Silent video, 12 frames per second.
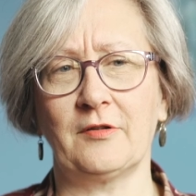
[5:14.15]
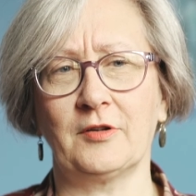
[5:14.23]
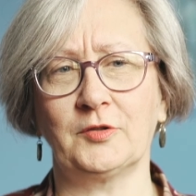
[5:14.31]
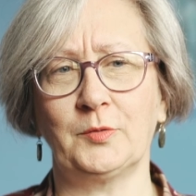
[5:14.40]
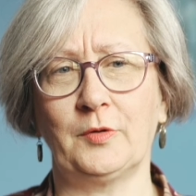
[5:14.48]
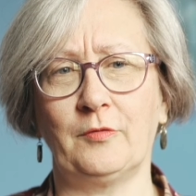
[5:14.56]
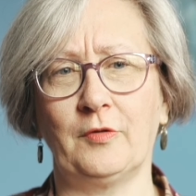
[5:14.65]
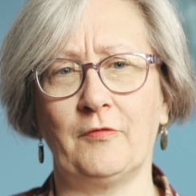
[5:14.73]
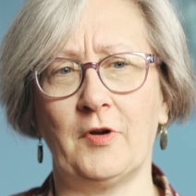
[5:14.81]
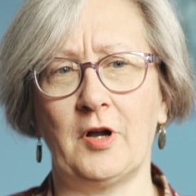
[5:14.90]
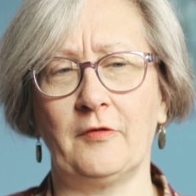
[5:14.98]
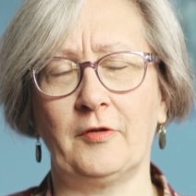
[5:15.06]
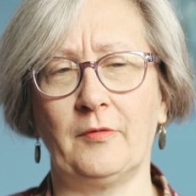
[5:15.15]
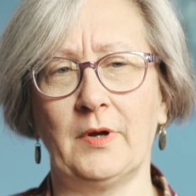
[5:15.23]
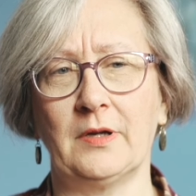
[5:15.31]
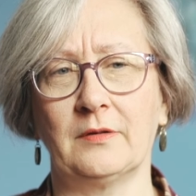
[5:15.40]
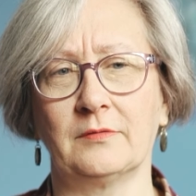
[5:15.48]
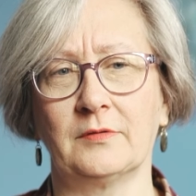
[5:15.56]
heroes would revolve
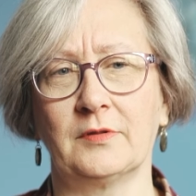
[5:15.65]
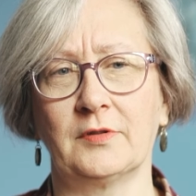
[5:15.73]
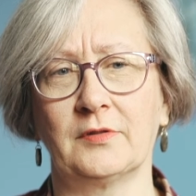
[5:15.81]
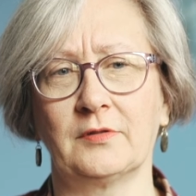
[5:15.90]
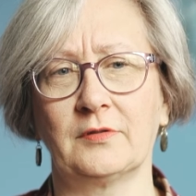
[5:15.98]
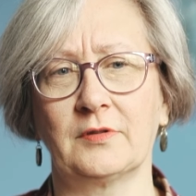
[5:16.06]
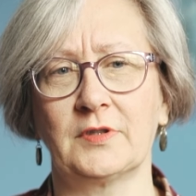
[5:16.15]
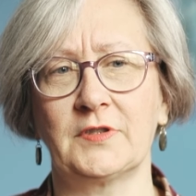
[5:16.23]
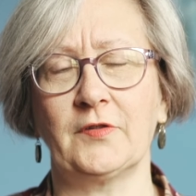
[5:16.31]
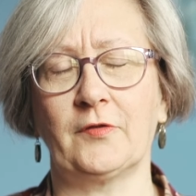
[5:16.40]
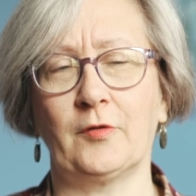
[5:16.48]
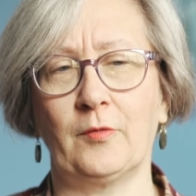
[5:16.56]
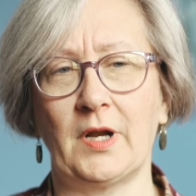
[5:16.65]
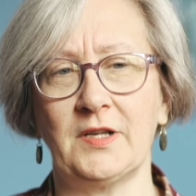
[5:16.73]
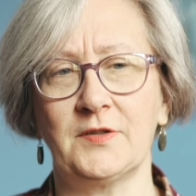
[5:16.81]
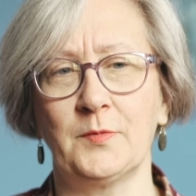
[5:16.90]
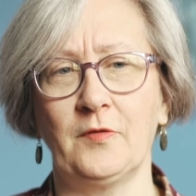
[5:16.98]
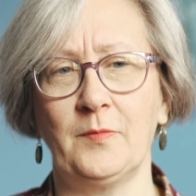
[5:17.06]
around civil
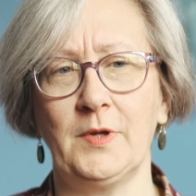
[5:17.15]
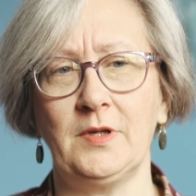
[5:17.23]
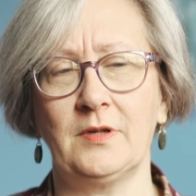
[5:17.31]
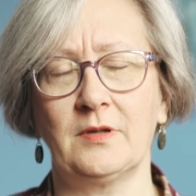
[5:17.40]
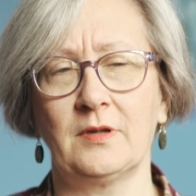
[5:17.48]
rights movement